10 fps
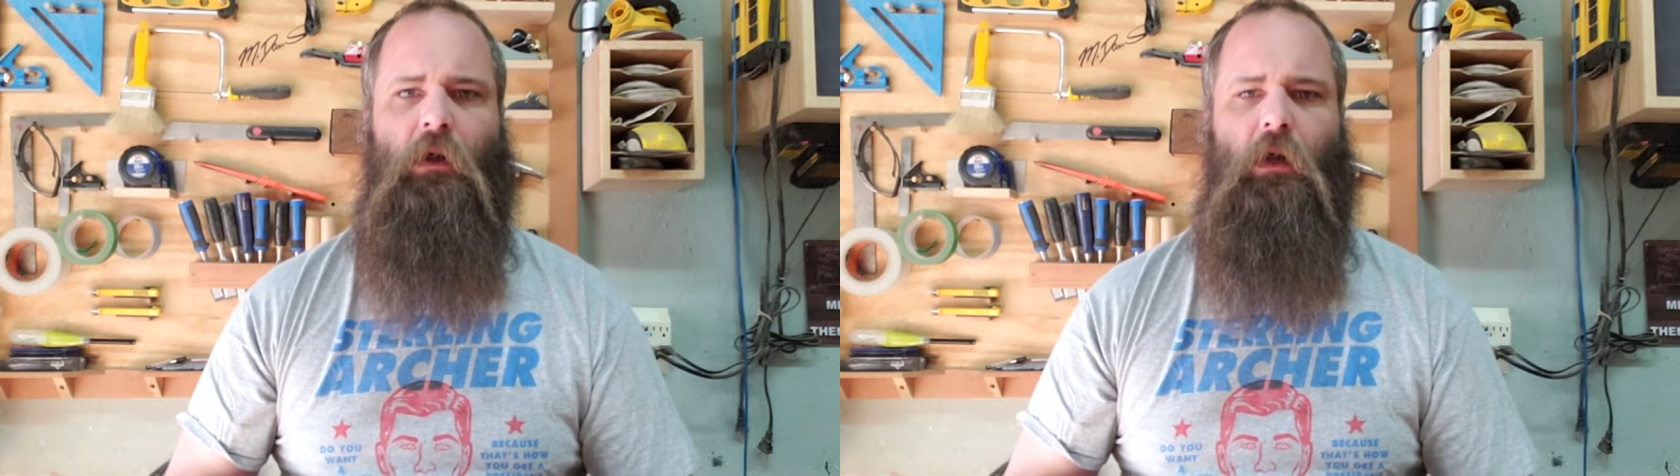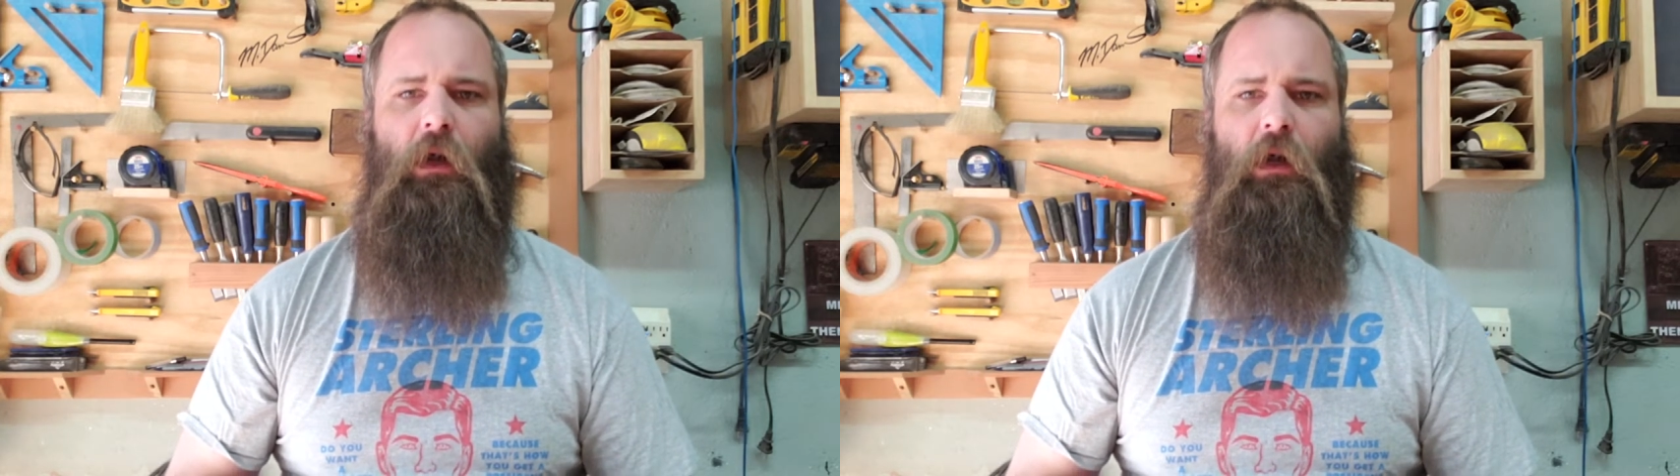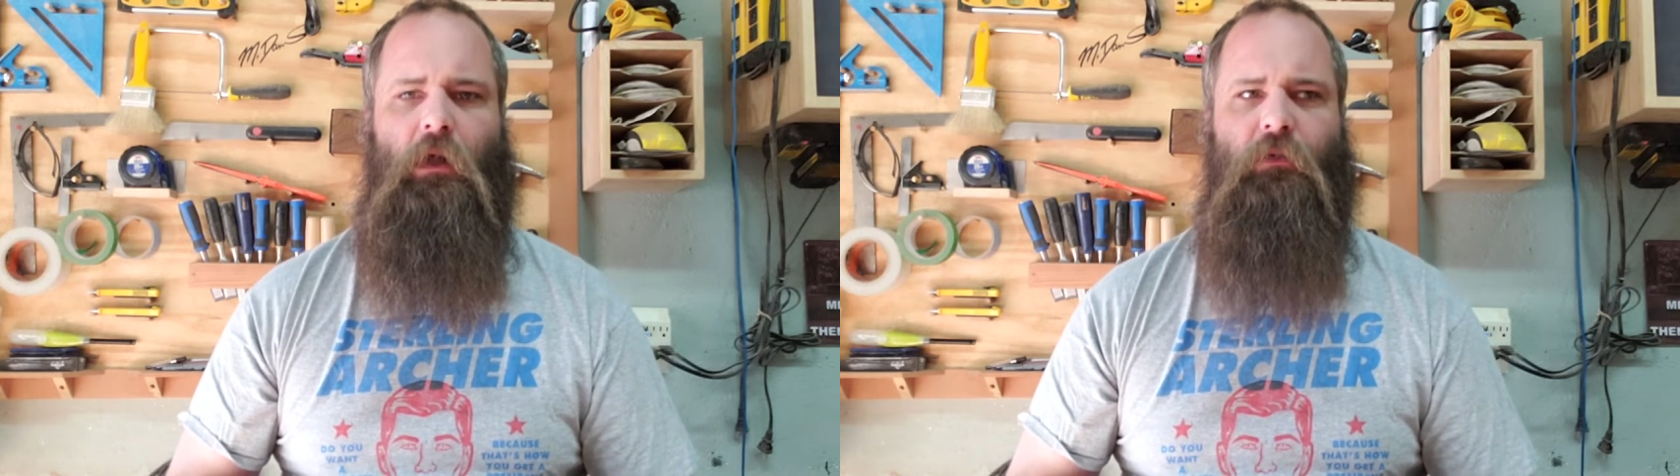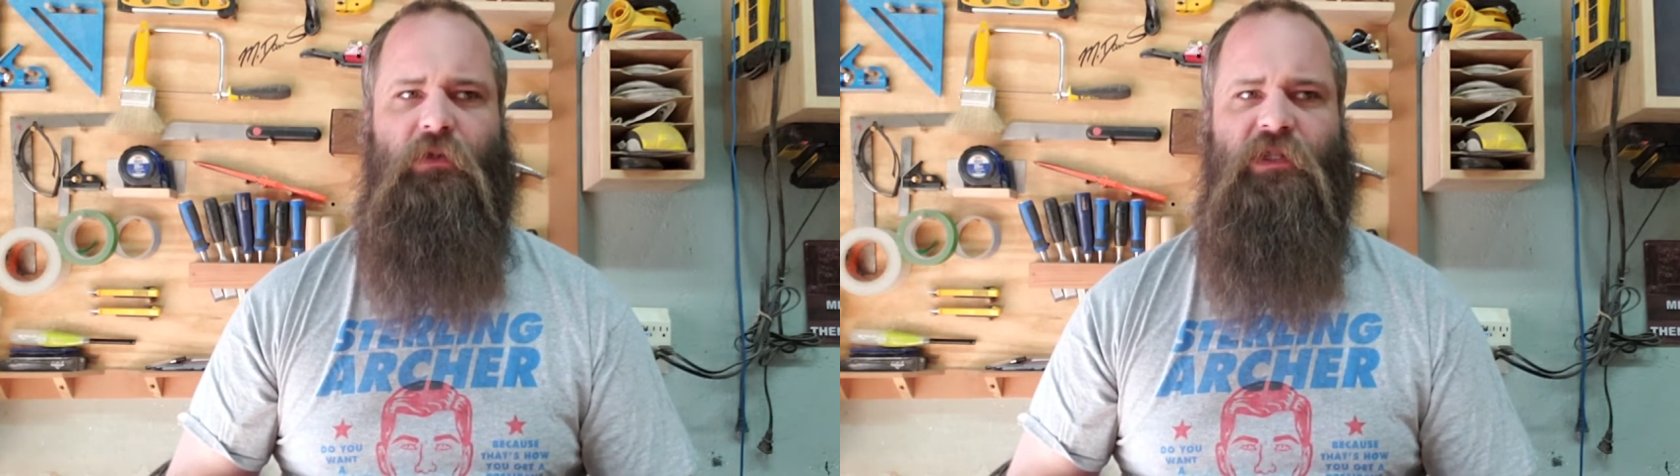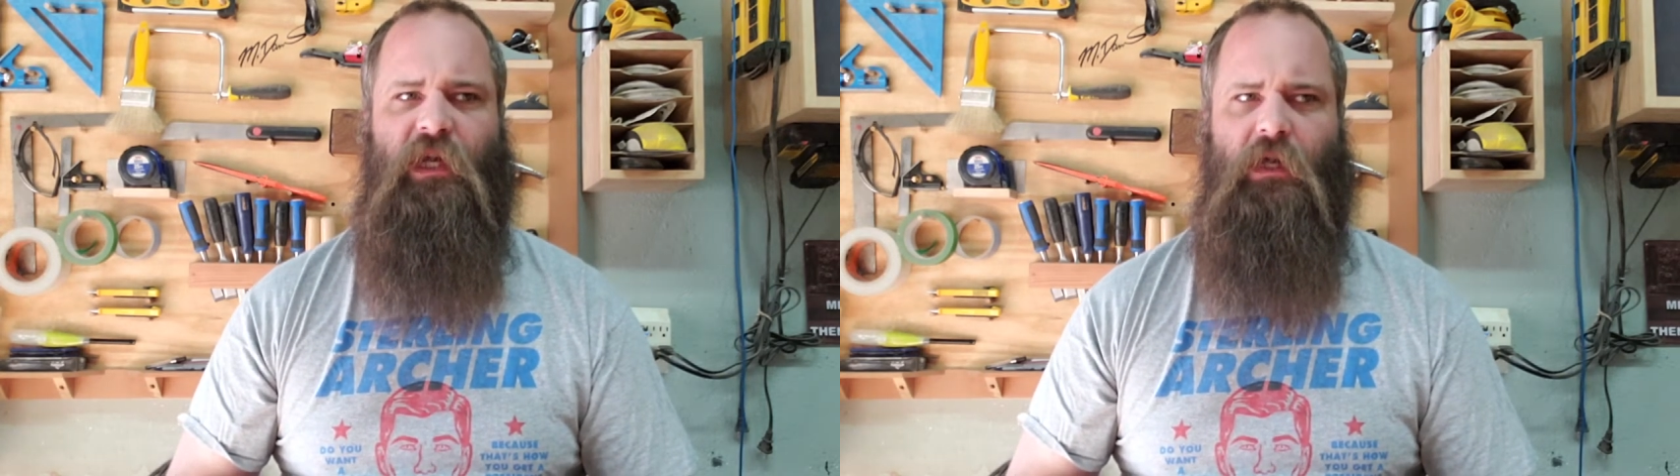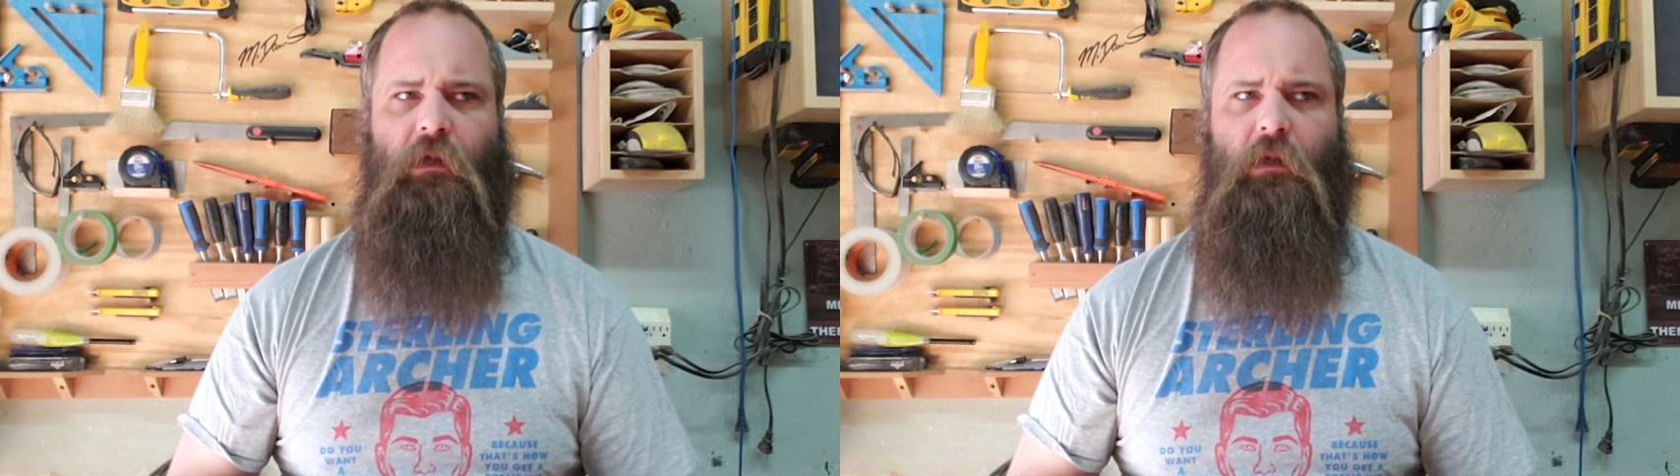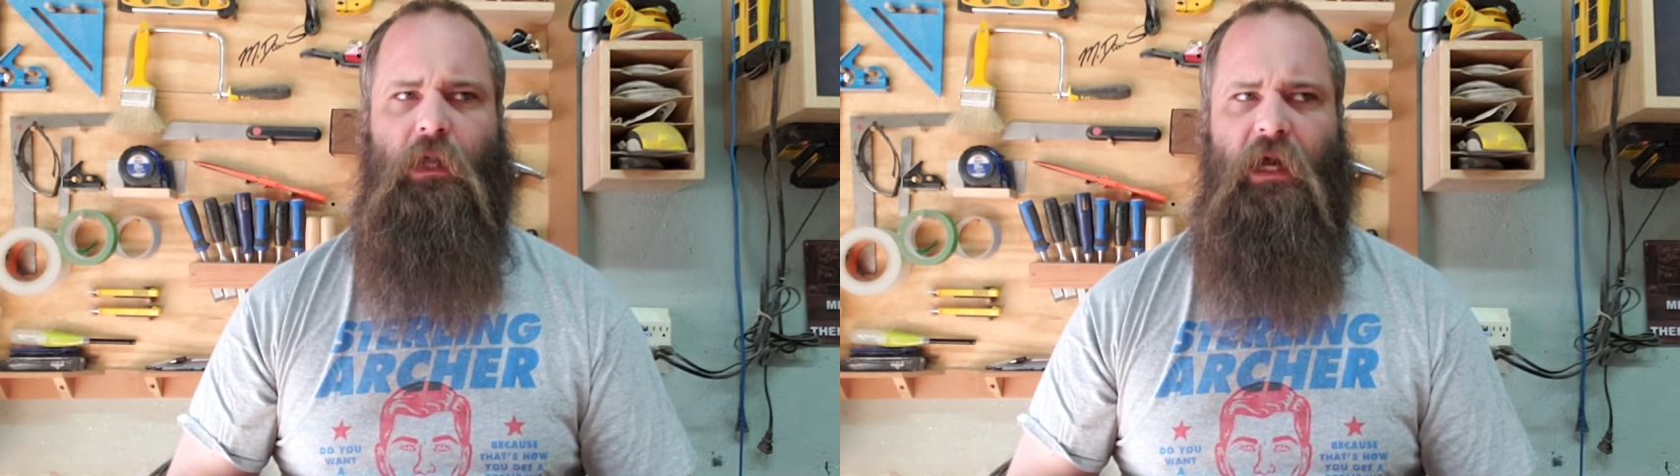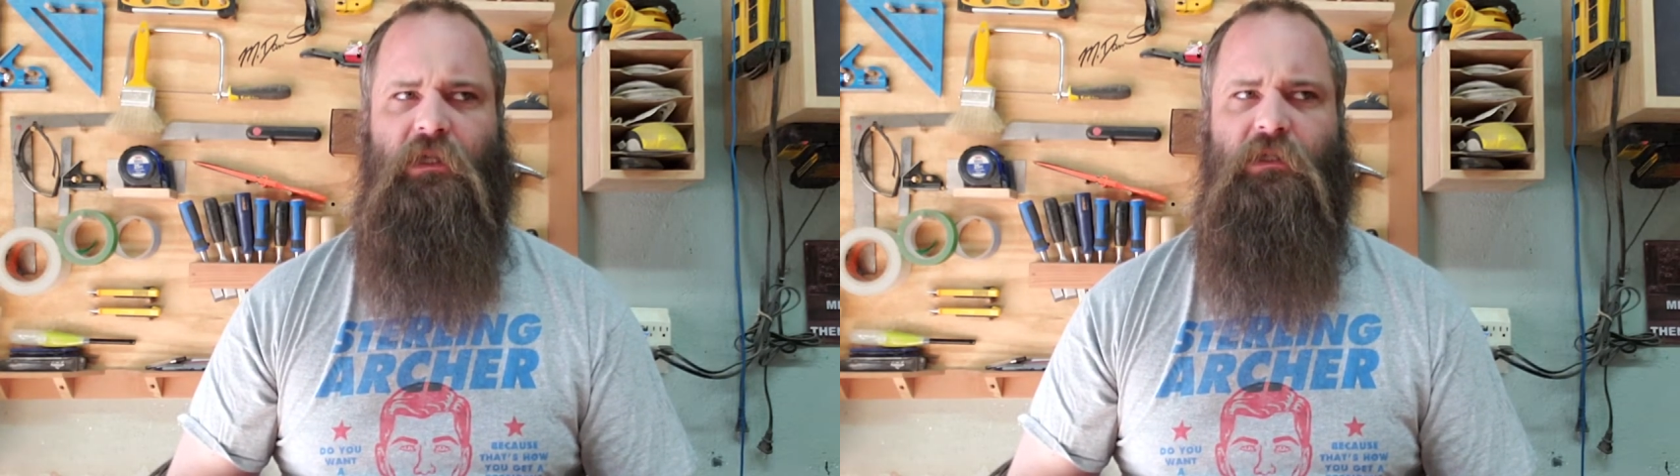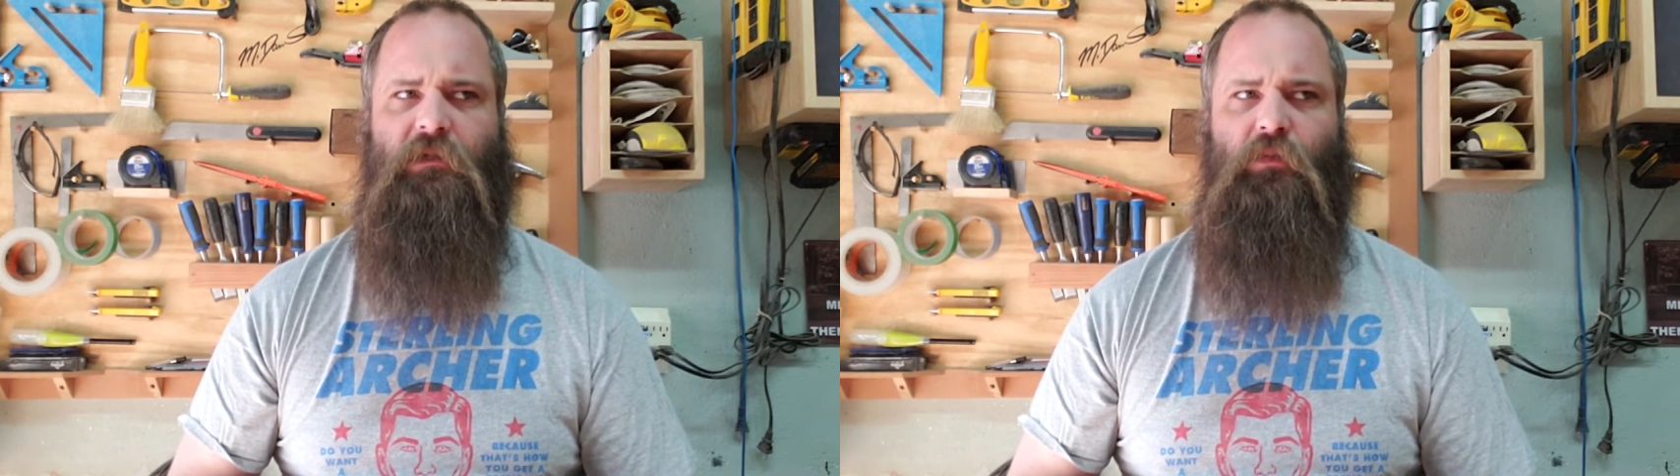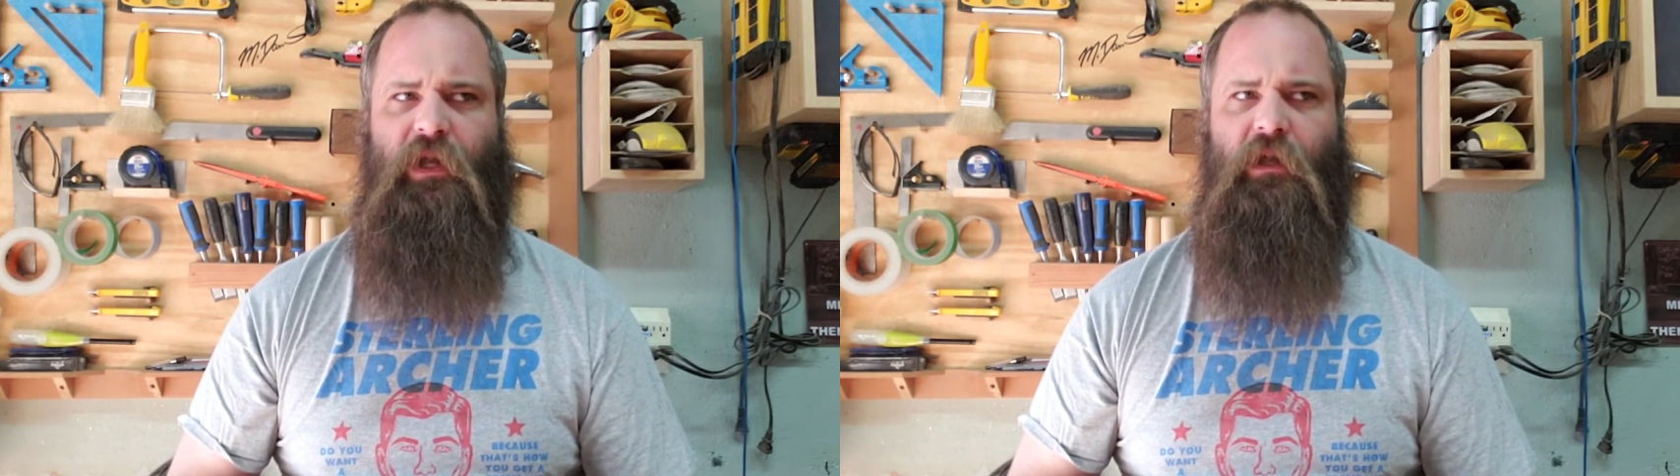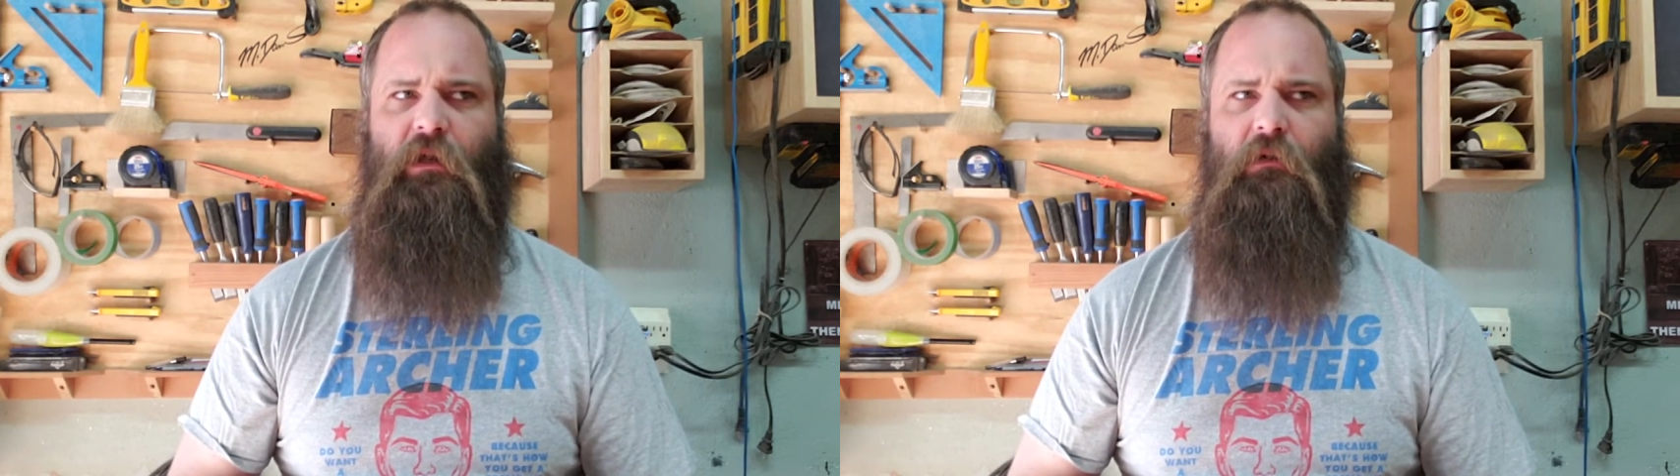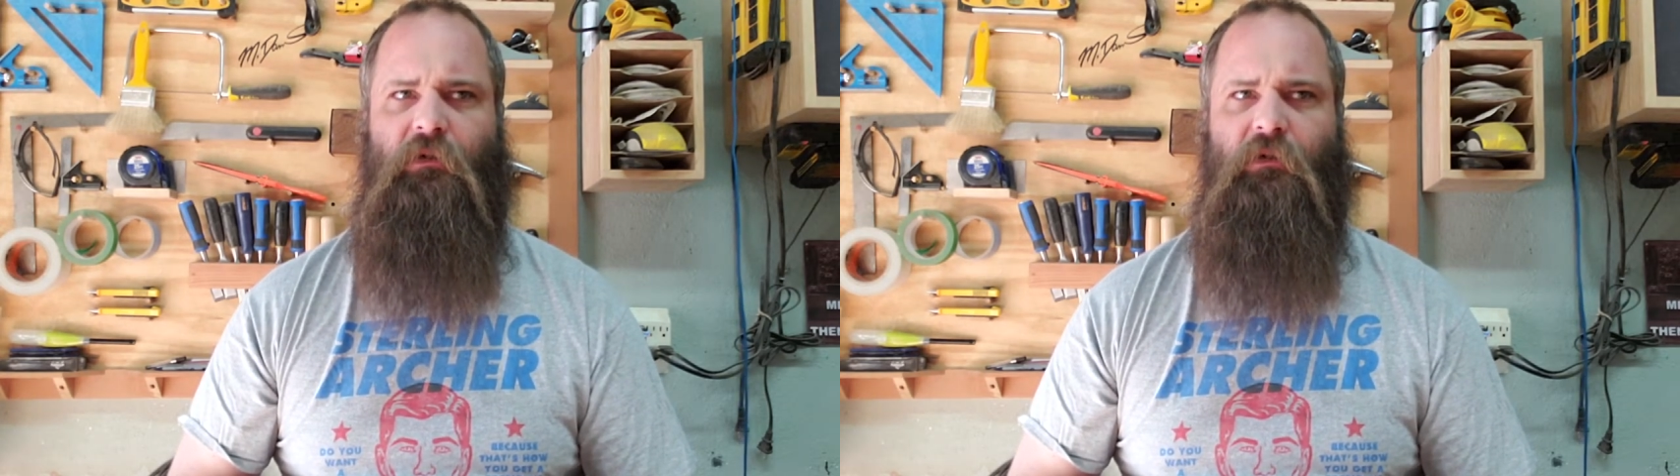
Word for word: uh, the second last week